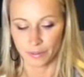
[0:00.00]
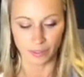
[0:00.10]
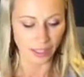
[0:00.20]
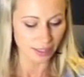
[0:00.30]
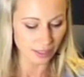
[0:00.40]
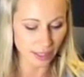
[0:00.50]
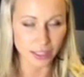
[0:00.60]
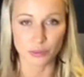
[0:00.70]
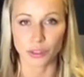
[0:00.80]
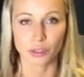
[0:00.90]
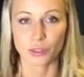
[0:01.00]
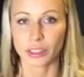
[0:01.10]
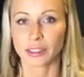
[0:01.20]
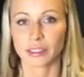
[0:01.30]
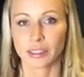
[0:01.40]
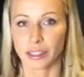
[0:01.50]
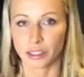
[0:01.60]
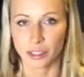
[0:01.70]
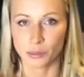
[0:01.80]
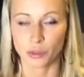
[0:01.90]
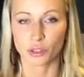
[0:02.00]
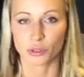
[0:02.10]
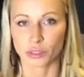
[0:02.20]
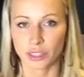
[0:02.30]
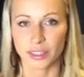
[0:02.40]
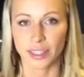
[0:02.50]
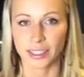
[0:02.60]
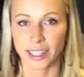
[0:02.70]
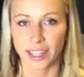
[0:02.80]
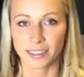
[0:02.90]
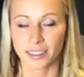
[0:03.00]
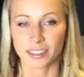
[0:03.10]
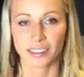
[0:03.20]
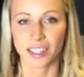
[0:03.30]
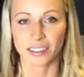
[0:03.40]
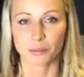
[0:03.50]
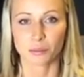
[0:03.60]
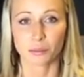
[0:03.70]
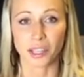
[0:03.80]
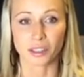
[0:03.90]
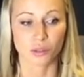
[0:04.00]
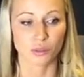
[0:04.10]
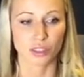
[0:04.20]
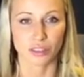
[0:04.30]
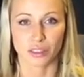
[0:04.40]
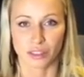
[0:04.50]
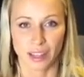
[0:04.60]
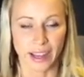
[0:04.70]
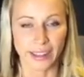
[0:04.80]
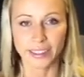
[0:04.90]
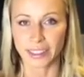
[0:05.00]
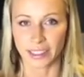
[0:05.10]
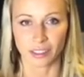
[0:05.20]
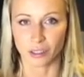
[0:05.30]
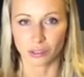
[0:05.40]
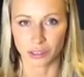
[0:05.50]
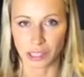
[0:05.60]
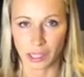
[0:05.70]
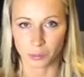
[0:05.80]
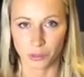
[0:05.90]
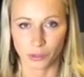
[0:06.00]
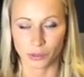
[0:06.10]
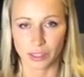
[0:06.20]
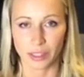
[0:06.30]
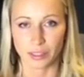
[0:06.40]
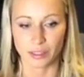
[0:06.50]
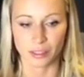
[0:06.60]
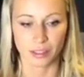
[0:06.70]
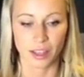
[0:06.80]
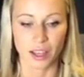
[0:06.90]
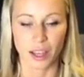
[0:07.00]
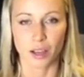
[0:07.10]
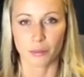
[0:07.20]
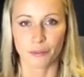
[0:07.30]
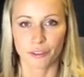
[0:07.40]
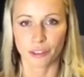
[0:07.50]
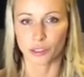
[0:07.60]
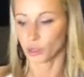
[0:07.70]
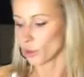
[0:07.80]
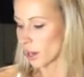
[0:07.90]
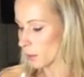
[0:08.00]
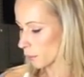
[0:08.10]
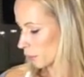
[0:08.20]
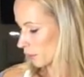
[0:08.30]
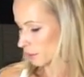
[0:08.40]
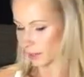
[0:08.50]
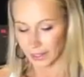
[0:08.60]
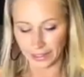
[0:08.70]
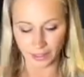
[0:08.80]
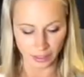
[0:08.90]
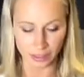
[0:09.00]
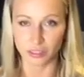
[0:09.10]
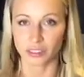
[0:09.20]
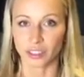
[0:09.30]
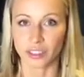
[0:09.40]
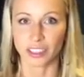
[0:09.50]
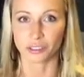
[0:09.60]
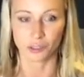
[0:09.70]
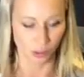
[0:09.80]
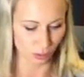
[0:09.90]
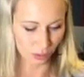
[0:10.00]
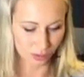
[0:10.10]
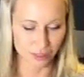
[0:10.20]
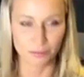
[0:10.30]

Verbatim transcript: these things when you eat like simple sugars like that that makes you just hungry all the time you know that doesn't fill you up i can eat 30 of those